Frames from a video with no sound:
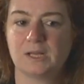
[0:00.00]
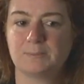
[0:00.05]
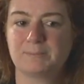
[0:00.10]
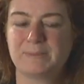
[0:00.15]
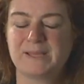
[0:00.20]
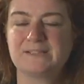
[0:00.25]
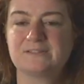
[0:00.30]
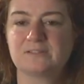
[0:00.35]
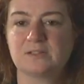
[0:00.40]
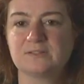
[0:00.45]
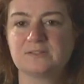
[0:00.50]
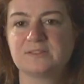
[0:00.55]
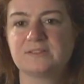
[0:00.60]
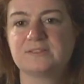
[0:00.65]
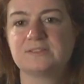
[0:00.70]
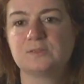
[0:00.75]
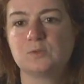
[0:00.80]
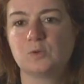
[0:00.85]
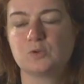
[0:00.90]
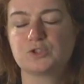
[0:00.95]
based on
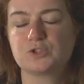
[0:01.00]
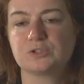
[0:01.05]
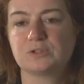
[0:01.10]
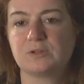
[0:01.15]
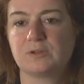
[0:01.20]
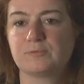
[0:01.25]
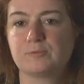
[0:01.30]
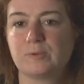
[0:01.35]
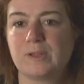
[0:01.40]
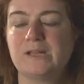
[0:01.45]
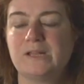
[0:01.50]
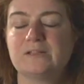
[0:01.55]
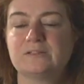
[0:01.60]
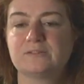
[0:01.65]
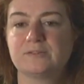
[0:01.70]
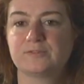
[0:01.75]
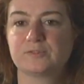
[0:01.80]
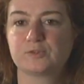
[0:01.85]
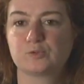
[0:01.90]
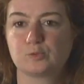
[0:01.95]
this notion of
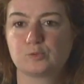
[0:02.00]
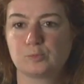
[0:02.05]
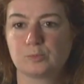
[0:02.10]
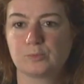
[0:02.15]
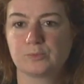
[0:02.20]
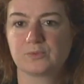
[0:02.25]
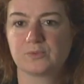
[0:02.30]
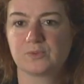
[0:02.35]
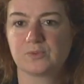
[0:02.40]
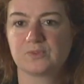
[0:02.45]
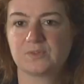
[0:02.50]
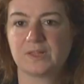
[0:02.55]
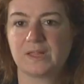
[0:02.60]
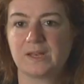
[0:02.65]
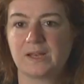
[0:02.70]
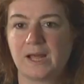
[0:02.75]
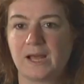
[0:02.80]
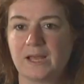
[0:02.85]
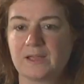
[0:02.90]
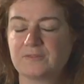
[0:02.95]
relative truth
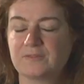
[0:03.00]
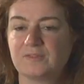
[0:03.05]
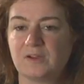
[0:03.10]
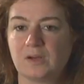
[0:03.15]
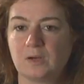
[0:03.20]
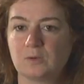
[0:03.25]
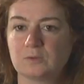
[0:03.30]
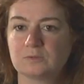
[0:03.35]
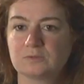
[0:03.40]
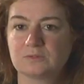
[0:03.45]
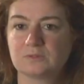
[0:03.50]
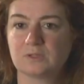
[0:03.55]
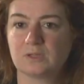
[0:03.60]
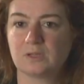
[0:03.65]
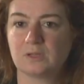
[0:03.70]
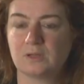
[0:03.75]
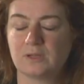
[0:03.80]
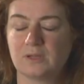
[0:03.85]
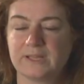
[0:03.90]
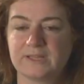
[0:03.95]
that I found
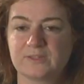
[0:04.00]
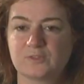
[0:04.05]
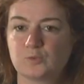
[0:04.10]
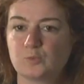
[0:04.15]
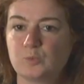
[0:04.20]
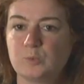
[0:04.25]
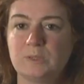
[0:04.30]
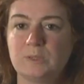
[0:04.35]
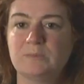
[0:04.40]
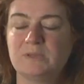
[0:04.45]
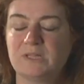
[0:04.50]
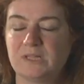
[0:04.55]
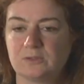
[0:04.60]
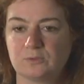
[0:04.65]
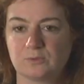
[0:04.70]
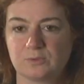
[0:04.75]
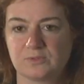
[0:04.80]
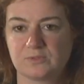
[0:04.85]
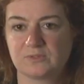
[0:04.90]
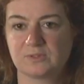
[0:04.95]
extremely
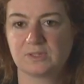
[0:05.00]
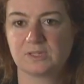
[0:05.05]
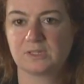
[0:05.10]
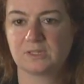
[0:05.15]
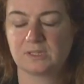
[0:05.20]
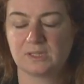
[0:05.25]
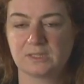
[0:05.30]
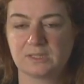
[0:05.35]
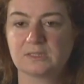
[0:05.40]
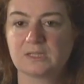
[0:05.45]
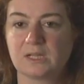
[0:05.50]
interesting in